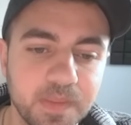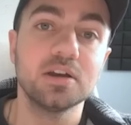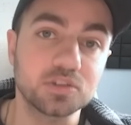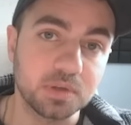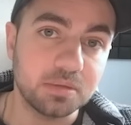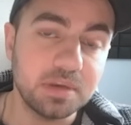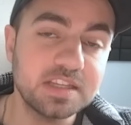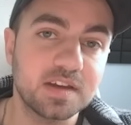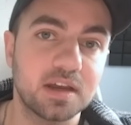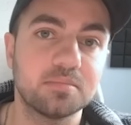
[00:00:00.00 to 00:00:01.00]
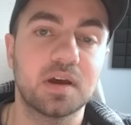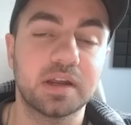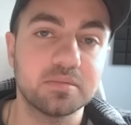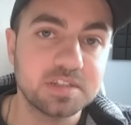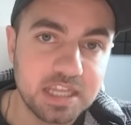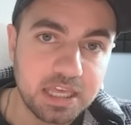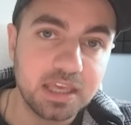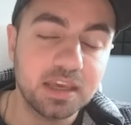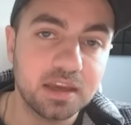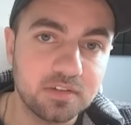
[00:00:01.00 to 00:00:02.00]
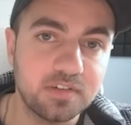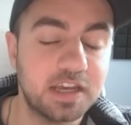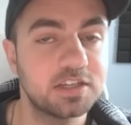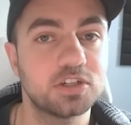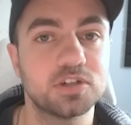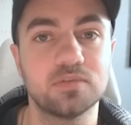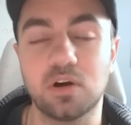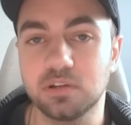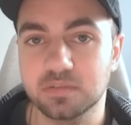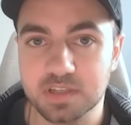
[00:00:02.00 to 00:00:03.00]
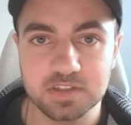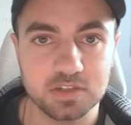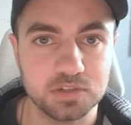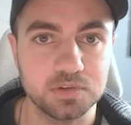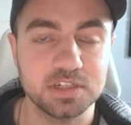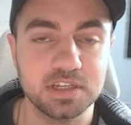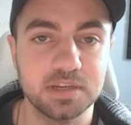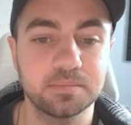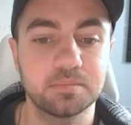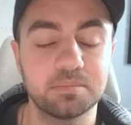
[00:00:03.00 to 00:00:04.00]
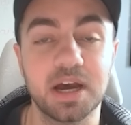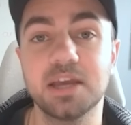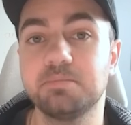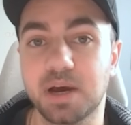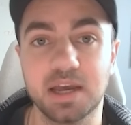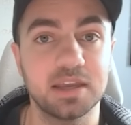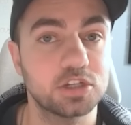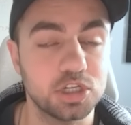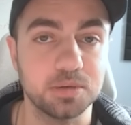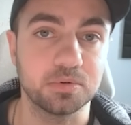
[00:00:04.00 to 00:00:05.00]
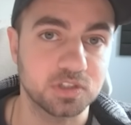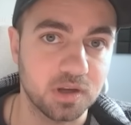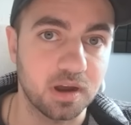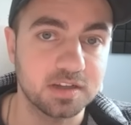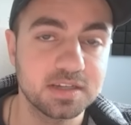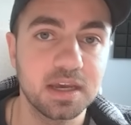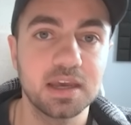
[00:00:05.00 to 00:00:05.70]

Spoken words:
So in the meantime, I am taking advantage of all of this uncertainty by buying cheaper stocks.